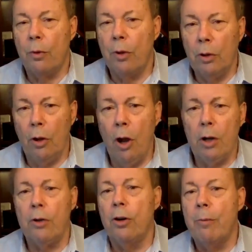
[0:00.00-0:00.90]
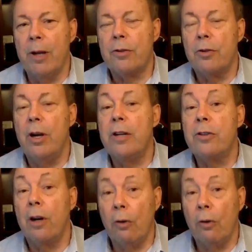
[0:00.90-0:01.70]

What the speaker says: Well, the long-term interest rates are